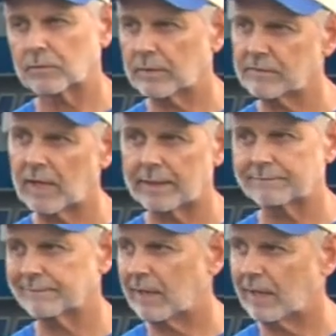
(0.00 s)
we've got
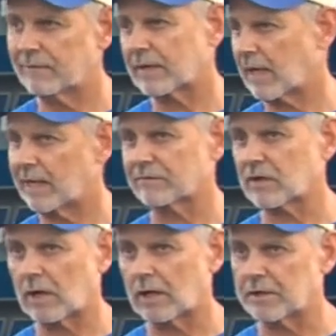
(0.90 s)
every kind
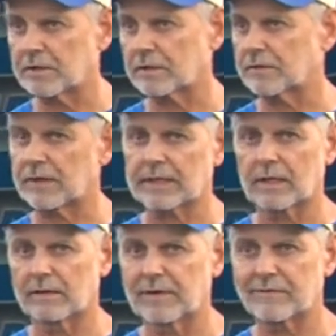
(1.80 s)
of car you can think
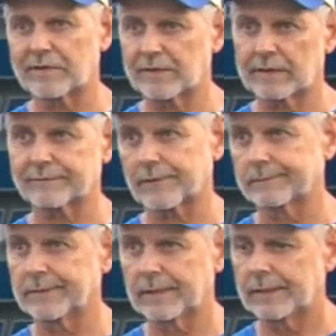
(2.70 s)
of, everything
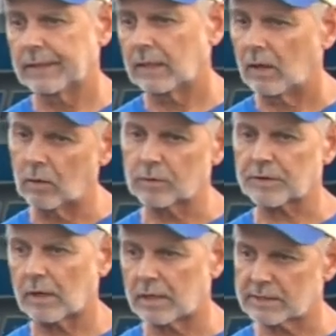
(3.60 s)
from
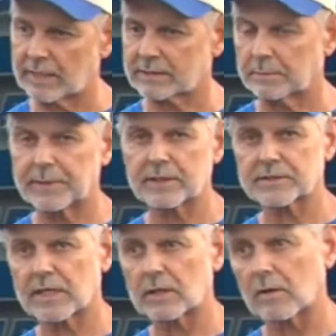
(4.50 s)
old cars like the
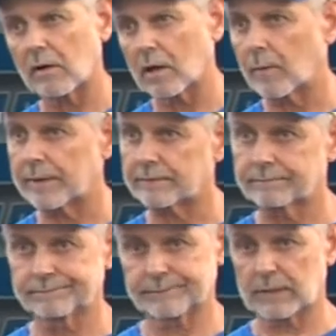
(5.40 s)
Pierce Arrow all the way
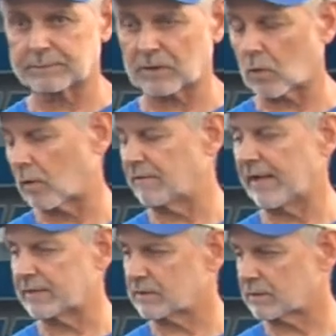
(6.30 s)
up to
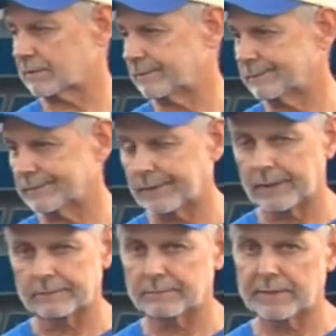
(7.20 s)
Corvettes,
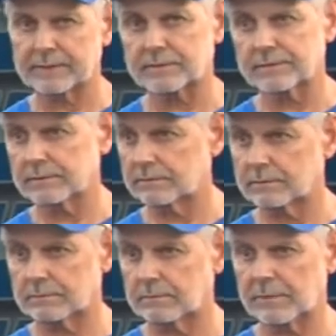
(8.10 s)
uh, mid
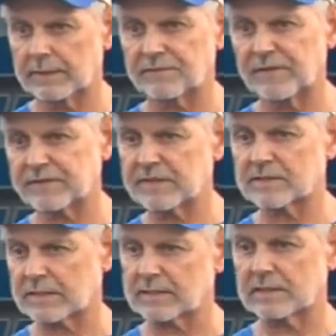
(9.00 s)
mid 50s,
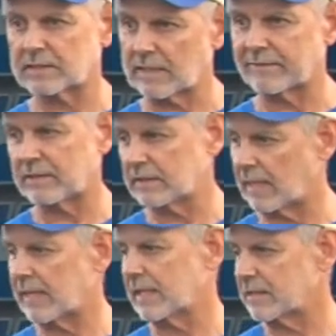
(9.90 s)
60s, 70s,
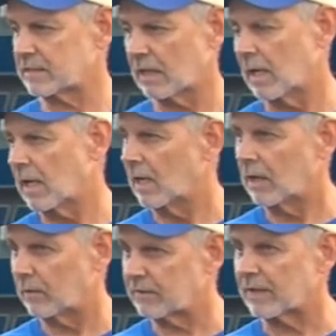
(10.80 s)
80s.
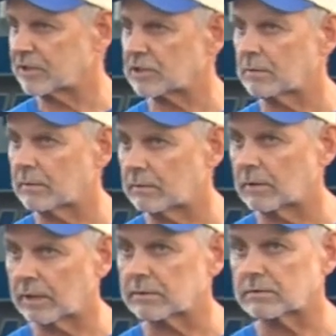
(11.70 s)
We've got just
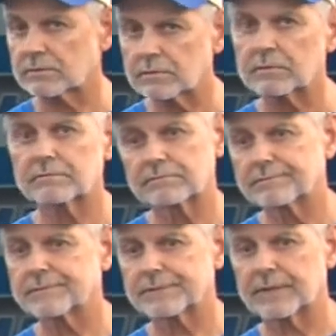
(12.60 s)
a,
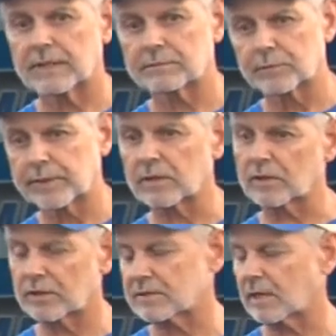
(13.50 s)
a, a real
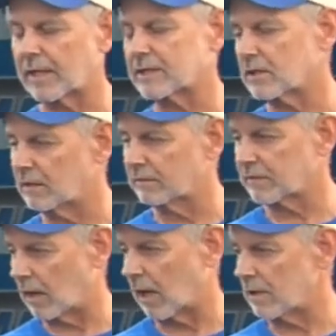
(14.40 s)
good selection
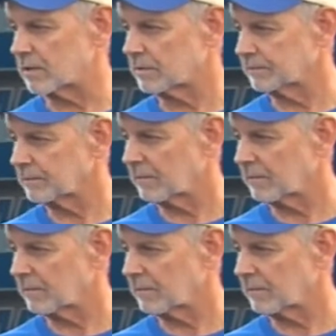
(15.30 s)
of cars.